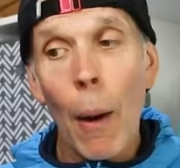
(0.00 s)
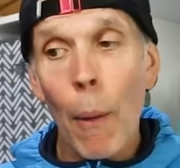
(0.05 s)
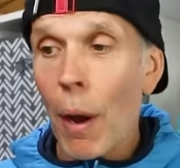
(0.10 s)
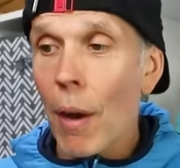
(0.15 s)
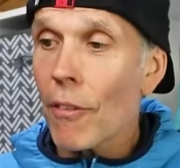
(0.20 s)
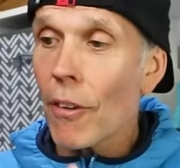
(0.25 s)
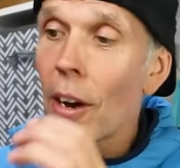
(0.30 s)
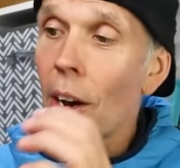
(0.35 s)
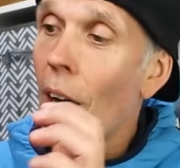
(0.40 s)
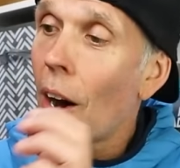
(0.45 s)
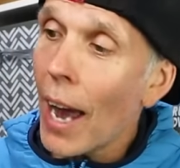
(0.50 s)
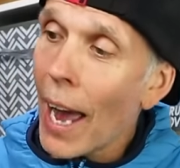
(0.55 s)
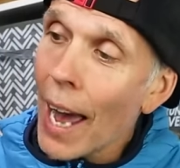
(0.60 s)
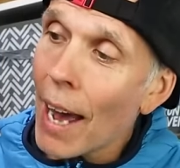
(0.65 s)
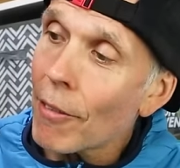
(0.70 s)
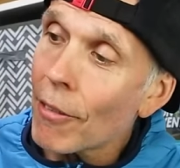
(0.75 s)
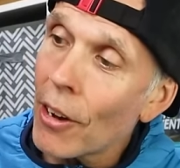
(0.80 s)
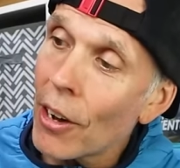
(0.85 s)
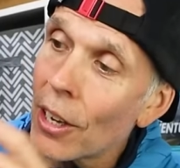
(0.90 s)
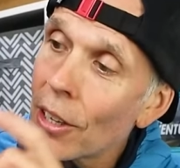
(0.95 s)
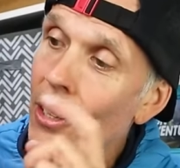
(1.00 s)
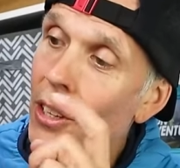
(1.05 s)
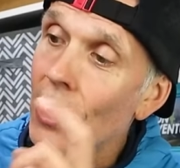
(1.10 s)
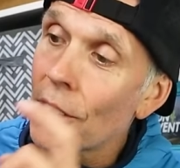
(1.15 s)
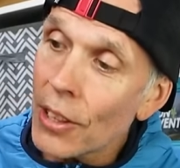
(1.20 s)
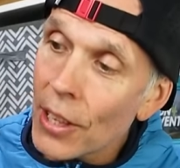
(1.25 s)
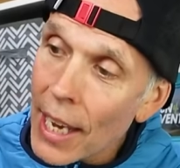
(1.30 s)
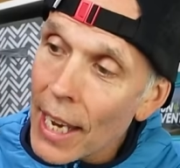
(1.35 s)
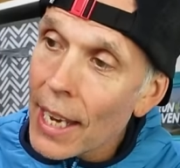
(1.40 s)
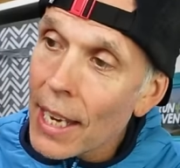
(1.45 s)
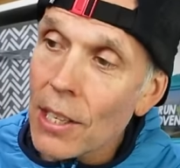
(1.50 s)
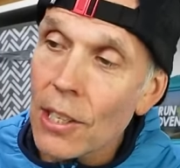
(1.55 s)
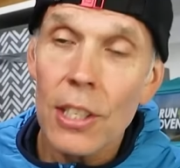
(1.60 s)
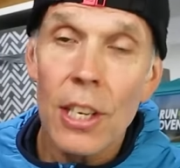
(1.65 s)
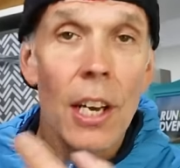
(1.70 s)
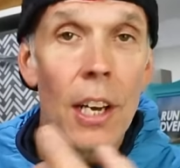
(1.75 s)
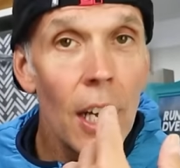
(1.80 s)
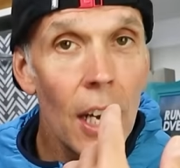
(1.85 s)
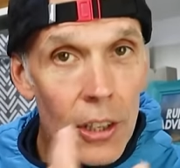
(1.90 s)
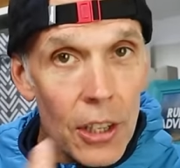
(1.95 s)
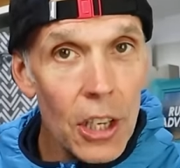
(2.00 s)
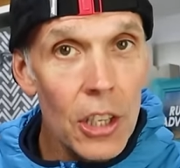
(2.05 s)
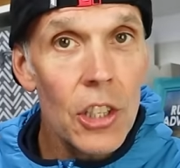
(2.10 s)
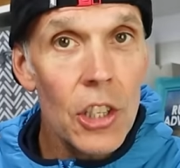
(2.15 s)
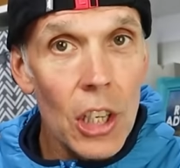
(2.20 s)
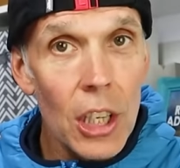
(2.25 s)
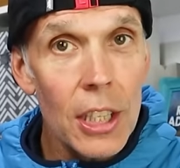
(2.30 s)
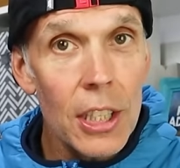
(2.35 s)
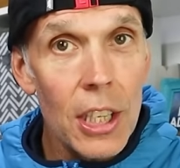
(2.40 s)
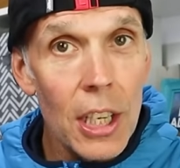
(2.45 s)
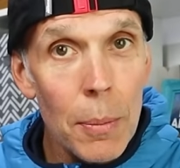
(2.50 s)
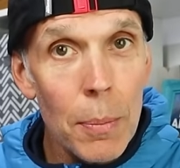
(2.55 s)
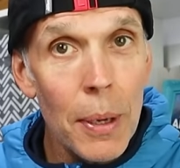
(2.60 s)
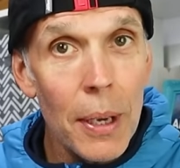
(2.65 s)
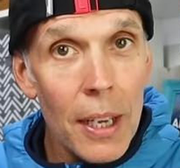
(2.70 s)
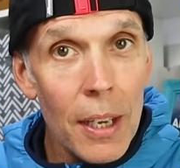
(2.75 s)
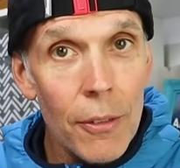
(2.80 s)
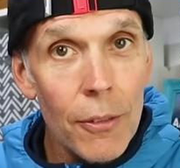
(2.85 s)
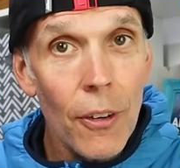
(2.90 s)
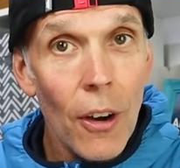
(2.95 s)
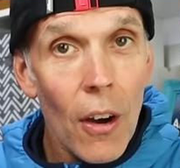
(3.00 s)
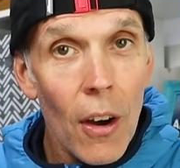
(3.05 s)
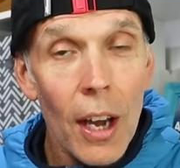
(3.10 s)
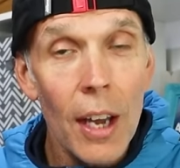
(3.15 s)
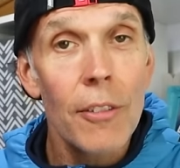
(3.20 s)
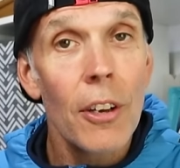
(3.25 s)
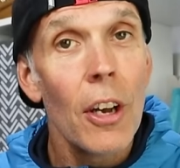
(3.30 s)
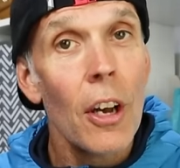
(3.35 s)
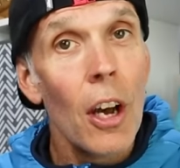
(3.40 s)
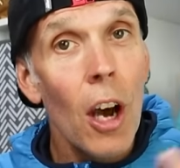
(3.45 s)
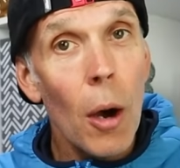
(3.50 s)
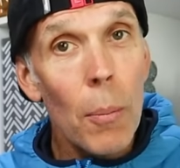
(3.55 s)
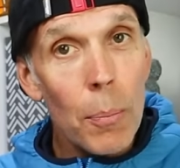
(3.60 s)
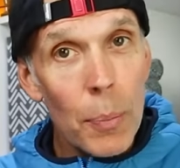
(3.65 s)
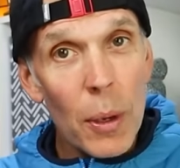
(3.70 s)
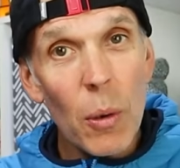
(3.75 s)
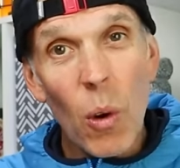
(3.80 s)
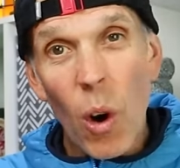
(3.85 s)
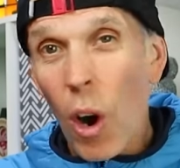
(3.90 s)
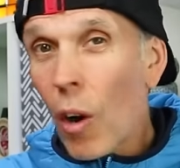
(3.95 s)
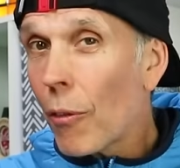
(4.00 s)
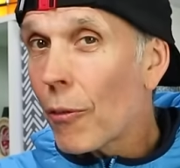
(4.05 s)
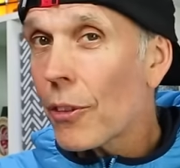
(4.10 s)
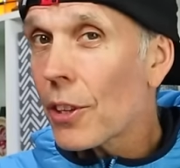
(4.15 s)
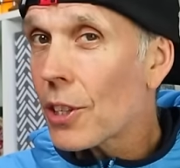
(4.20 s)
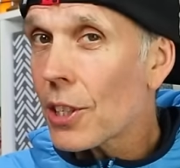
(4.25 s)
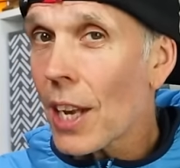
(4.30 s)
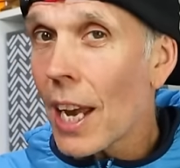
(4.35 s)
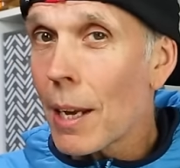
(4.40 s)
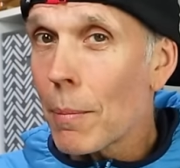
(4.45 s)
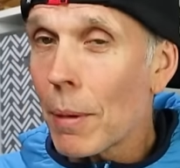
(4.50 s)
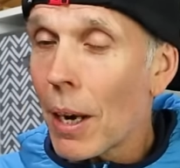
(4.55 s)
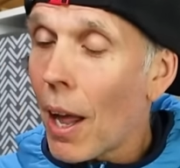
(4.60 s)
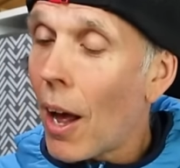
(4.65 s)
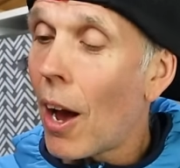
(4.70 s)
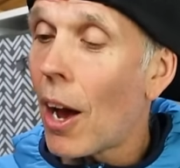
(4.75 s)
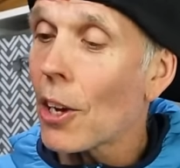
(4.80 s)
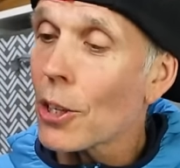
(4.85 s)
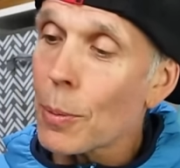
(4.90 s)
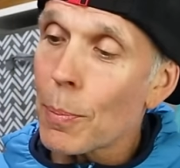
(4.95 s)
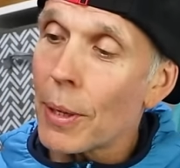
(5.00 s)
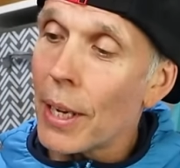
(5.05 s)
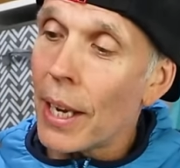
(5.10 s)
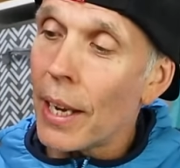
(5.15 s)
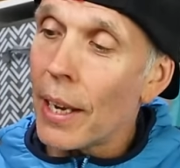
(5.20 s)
However, I have heard that these and the Agility Peak 5 are built off the same last, but